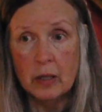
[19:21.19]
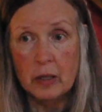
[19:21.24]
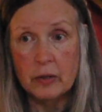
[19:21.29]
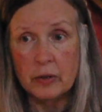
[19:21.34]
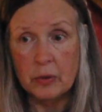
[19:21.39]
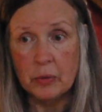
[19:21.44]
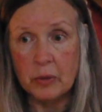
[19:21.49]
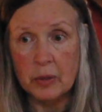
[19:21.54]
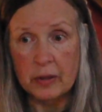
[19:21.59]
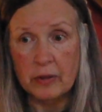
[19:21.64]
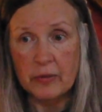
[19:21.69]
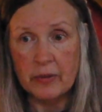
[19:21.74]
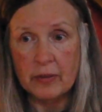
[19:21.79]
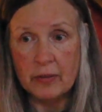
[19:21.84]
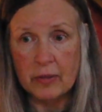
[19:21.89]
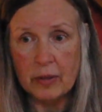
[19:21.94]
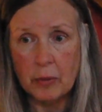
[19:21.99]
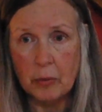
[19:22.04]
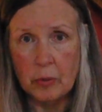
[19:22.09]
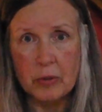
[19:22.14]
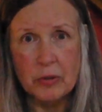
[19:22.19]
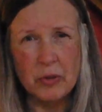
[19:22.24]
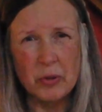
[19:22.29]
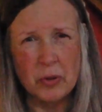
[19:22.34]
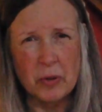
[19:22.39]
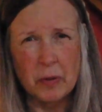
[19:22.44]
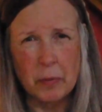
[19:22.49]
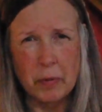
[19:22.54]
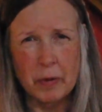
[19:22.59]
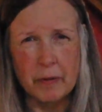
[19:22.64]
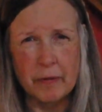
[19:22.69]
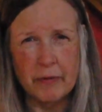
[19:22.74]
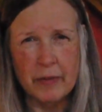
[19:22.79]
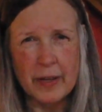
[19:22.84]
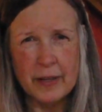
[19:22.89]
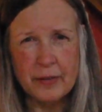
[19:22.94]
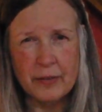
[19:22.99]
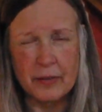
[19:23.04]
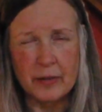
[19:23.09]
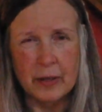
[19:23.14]
do this. He's always sort of been
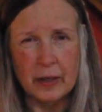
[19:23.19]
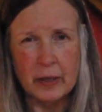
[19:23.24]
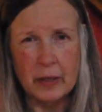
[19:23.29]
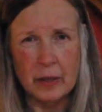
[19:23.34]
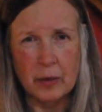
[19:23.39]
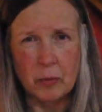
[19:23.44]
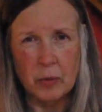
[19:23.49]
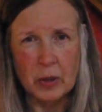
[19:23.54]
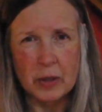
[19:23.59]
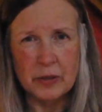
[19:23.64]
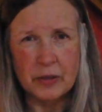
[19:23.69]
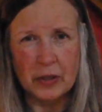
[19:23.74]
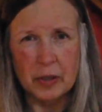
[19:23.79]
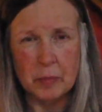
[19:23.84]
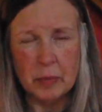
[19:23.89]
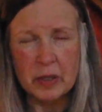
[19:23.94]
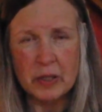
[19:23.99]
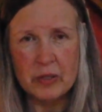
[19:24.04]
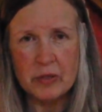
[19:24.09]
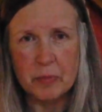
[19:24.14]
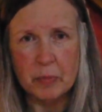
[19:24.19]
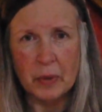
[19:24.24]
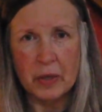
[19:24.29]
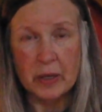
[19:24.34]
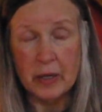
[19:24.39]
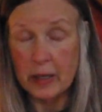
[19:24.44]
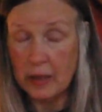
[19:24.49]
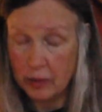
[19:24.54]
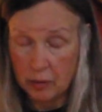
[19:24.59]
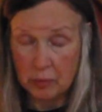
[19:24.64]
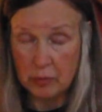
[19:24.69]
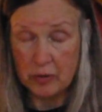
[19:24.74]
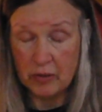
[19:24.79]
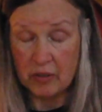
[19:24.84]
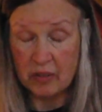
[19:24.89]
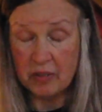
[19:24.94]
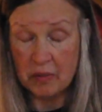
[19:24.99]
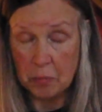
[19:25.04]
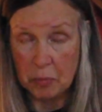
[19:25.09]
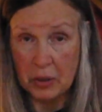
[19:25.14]
fascinating watching me spin. I don't
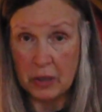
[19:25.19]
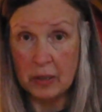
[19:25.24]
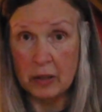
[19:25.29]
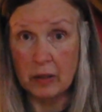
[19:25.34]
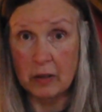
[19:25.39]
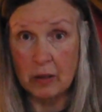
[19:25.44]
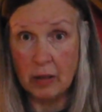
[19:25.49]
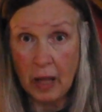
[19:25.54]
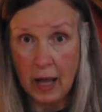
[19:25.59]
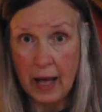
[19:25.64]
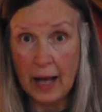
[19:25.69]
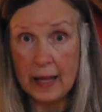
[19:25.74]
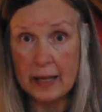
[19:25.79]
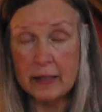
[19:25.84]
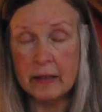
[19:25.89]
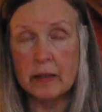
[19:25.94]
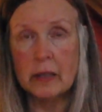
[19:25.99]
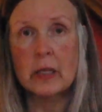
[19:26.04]
spin a lot.